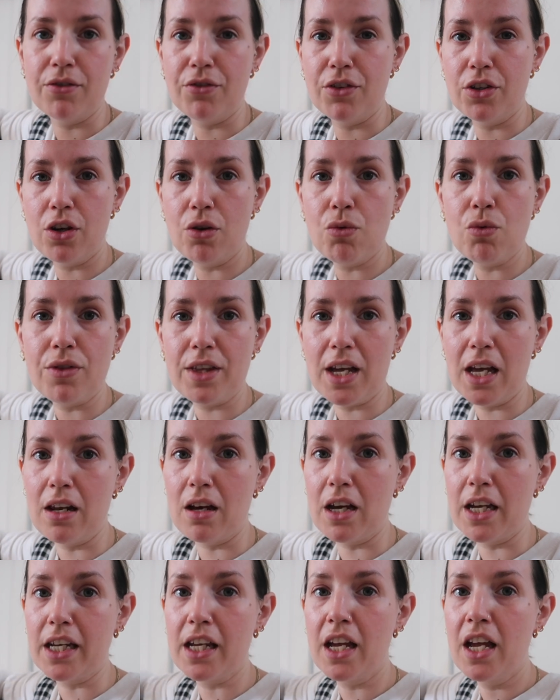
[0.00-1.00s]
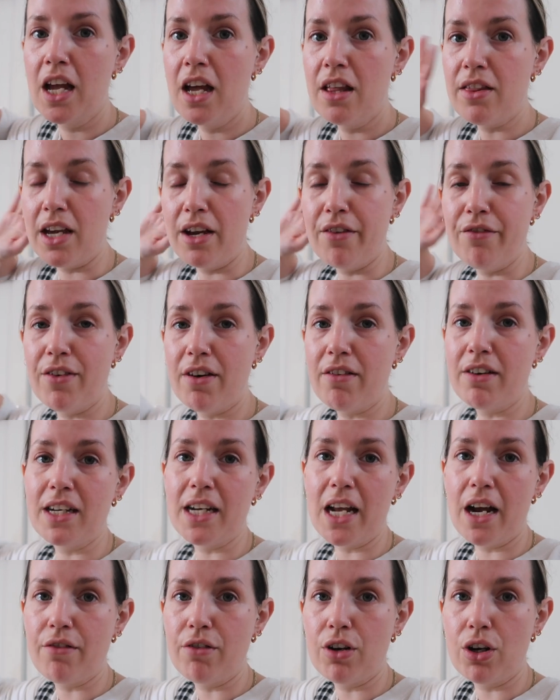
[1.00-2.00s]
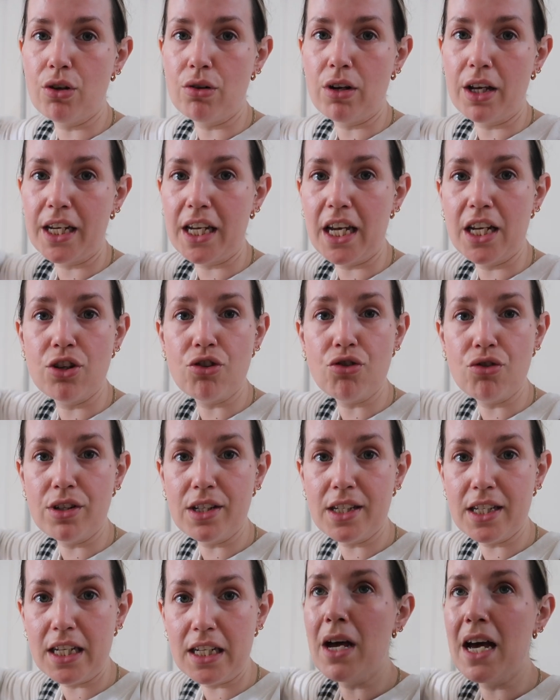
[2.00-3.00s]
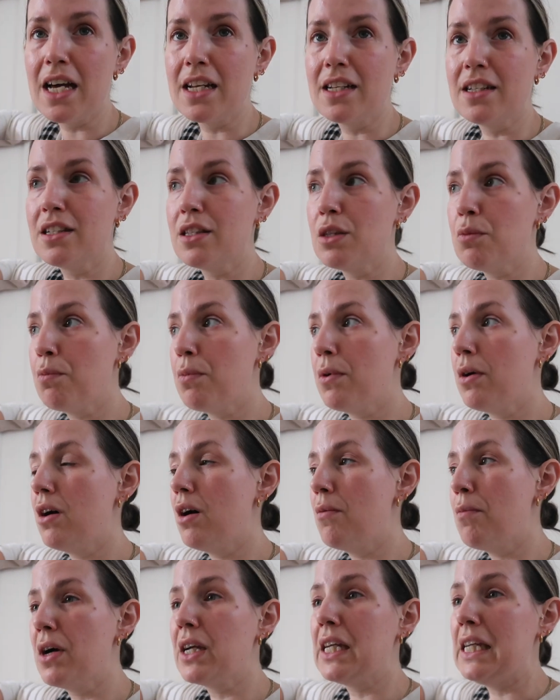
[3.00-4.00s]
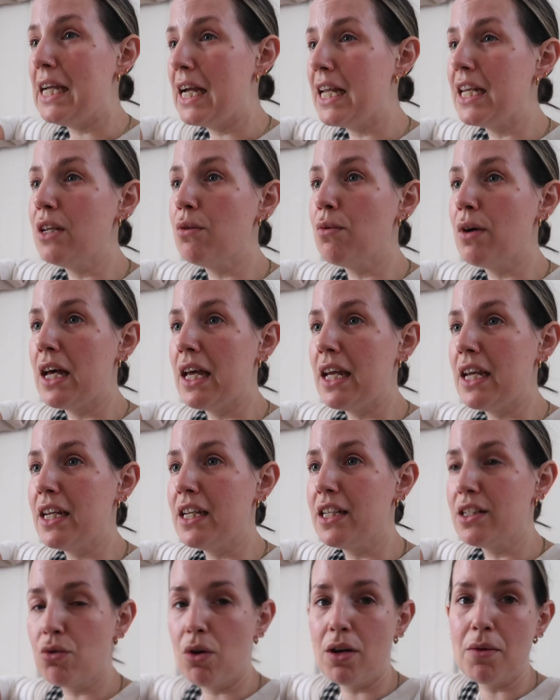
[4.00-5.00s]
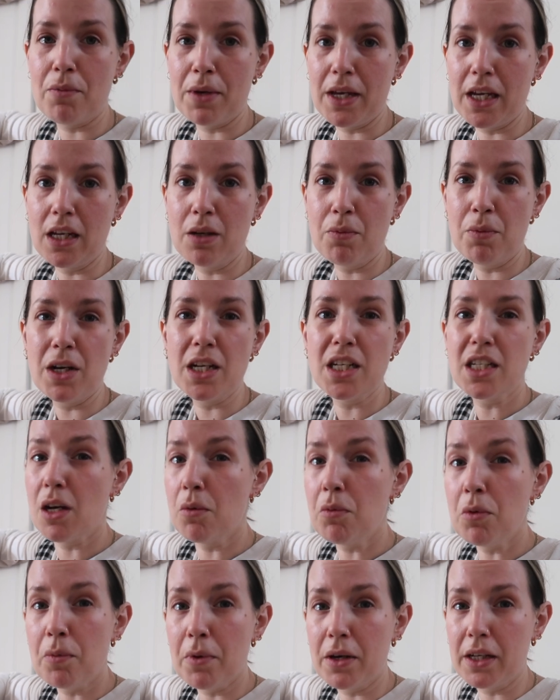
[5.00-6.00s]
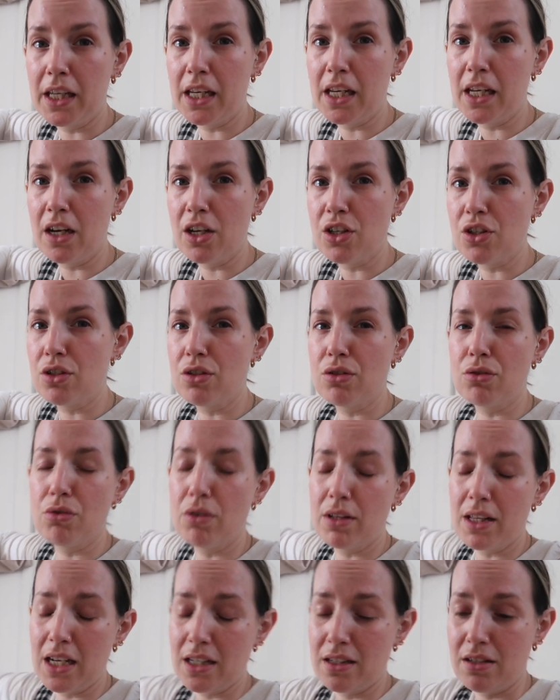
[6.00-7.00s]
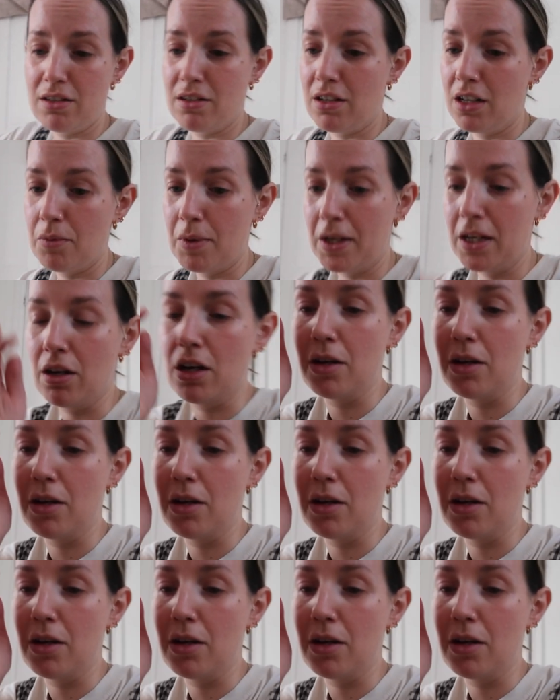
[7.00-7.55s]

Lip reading: If you know what they're like, they have very narrow like entrances, and a buggy anyway is quite big, but a double buggy, I just thought that's just gonna be a